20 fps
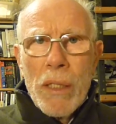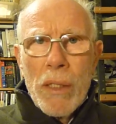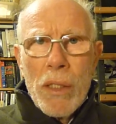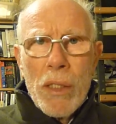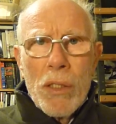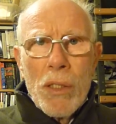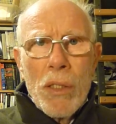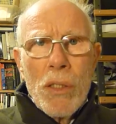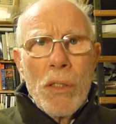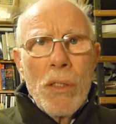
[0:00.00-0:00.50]

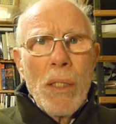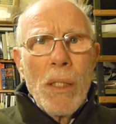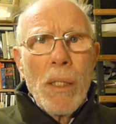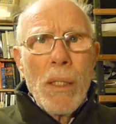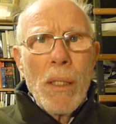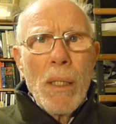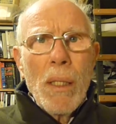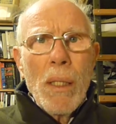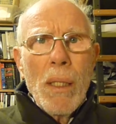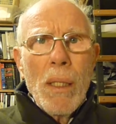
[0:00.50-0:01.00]
this is
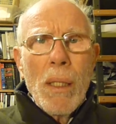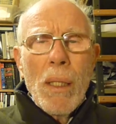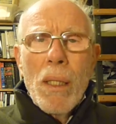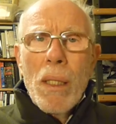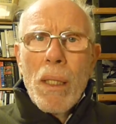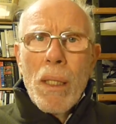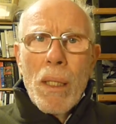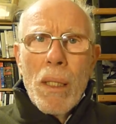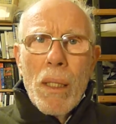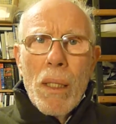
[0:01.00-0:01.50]

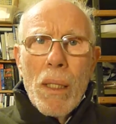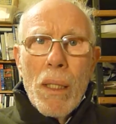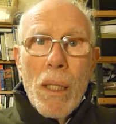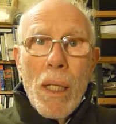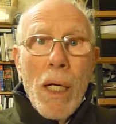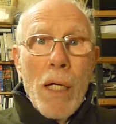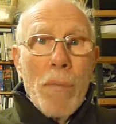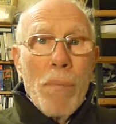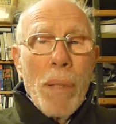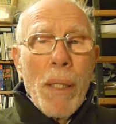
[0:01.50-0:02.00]

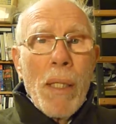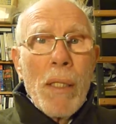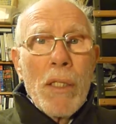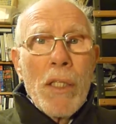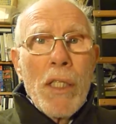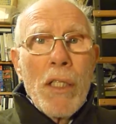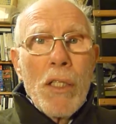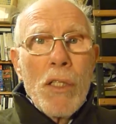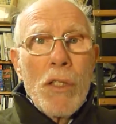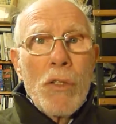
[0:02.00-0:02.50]
a
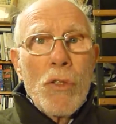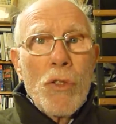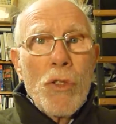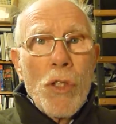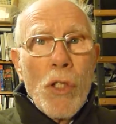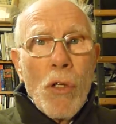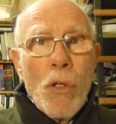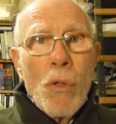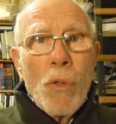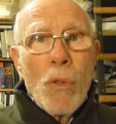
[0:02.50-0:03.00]
parking
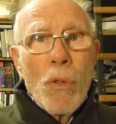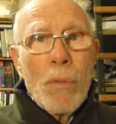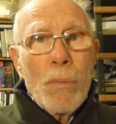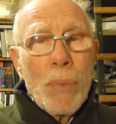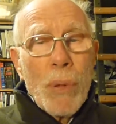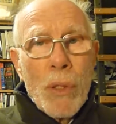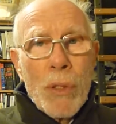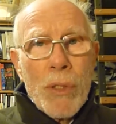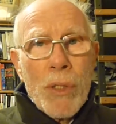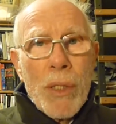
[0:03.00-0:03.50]
control
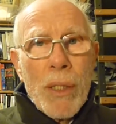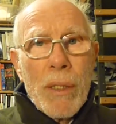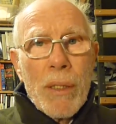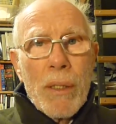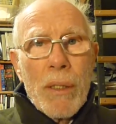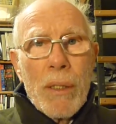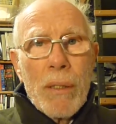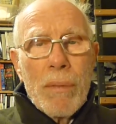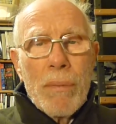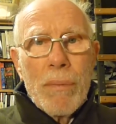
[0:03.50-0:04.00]

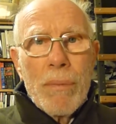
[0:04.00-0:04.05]
project.